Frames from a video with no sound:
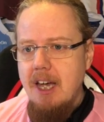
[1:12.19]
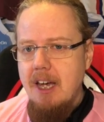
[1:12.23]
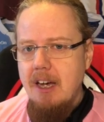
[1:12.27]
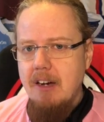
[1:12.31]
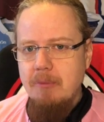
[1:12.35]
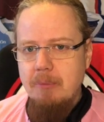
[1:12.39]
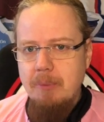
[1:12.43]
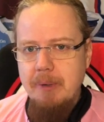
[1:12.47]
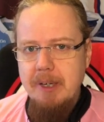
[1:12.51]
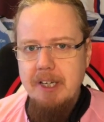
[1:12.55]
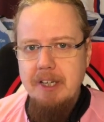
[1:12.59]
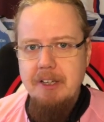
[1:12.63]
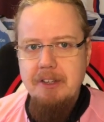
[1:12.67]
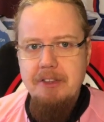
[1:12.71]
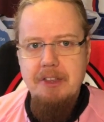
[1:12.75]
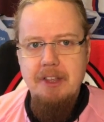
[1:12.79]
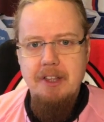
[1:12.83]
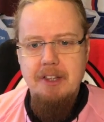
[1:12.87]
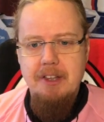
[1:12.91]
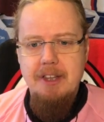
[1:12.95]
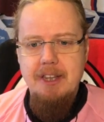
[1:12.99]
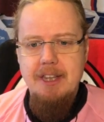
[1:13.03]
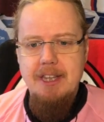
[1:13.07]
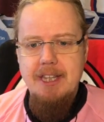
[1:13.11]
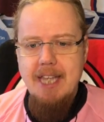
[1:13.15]

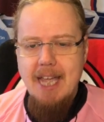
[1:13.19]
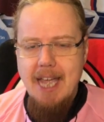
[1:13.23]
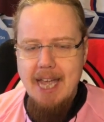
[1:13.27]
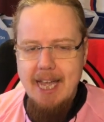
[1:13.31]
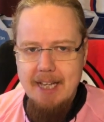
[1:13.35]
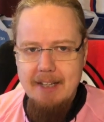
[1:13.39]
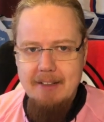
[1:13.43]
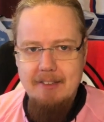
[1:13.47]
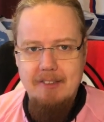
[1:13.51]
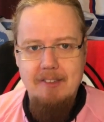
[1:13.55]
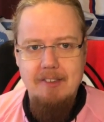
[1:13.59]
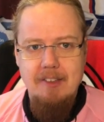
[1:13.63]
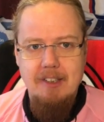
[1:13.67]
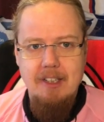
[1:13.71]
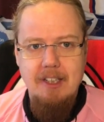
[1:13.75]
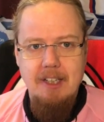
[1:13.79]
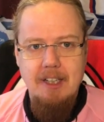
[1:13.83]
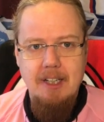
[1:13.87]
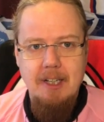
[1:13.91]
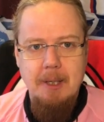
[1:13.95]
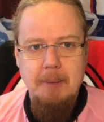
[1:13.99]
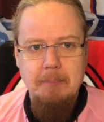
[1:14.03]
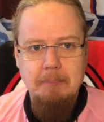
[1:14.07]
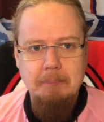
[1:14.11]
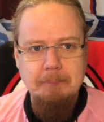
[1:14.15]
with that.
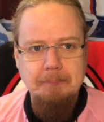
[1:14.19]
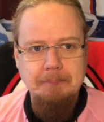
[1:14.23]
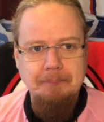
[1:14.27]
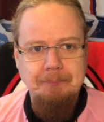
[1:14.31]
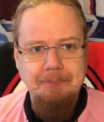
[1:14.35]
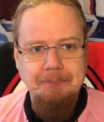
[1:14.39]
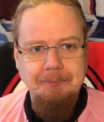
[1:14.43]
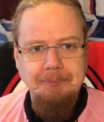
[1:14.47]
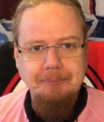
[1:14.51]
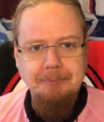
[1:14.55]
Um,